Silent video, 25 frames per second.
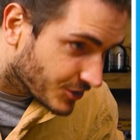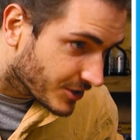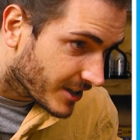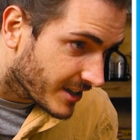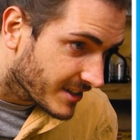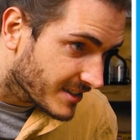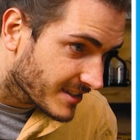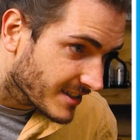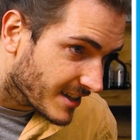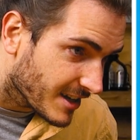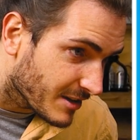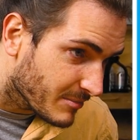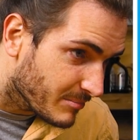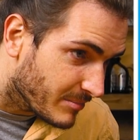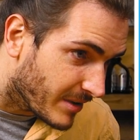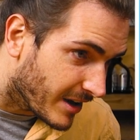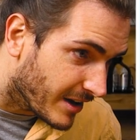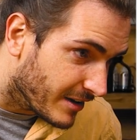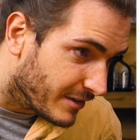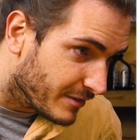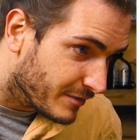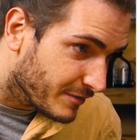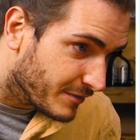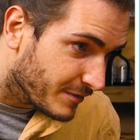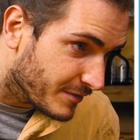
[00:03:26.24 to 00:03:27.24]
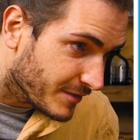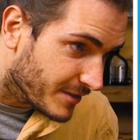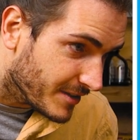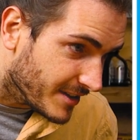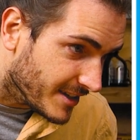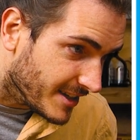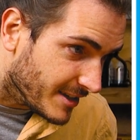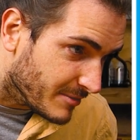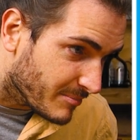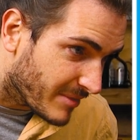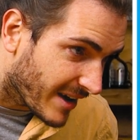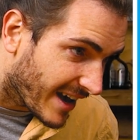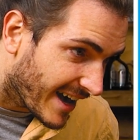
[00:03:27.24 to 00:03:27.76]
just above
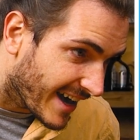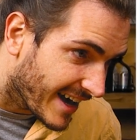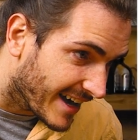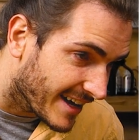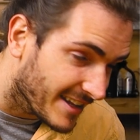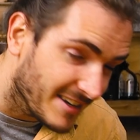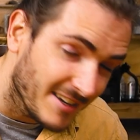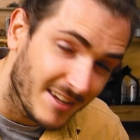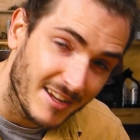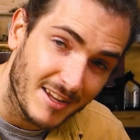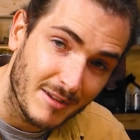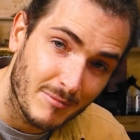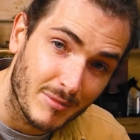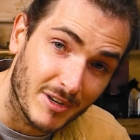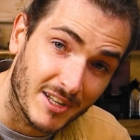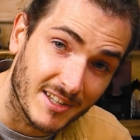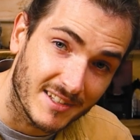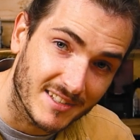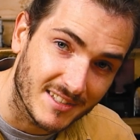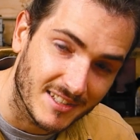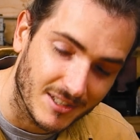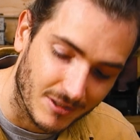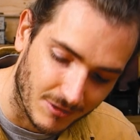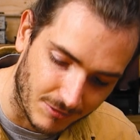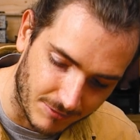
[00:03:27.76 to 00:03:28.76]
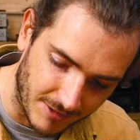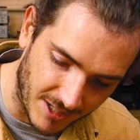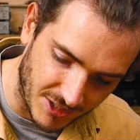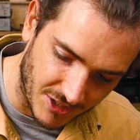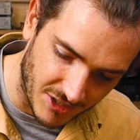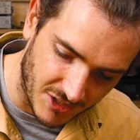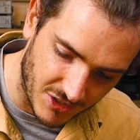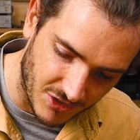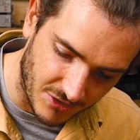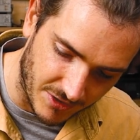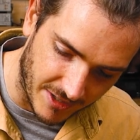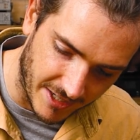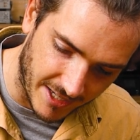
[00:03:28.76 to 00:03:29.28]
the pad, but it's still
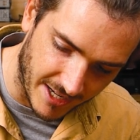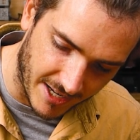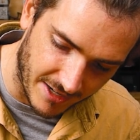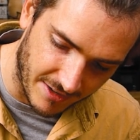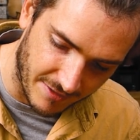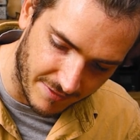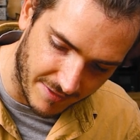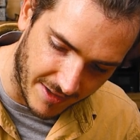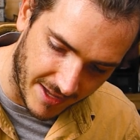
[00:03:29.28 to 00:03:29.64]
registering an